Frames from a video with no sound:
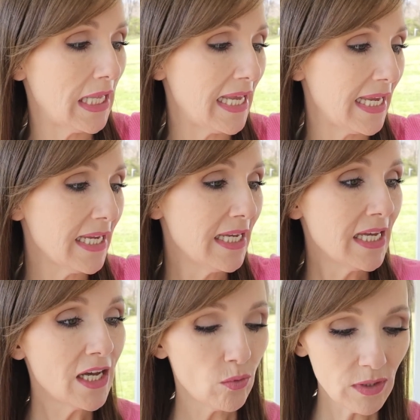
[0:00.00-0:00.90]
I
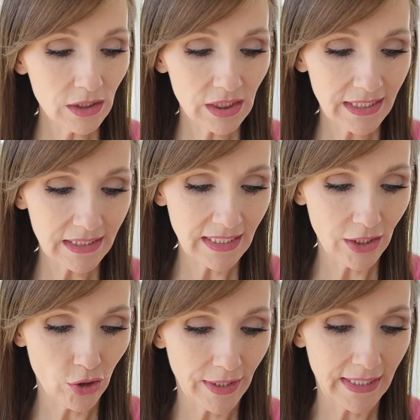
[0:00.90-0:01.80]
want to look at the
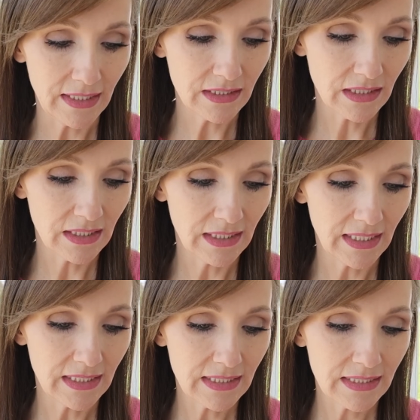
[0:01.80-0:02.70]
ingredients on
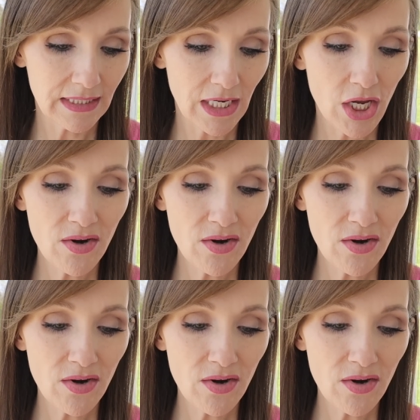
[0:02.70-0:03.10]
this.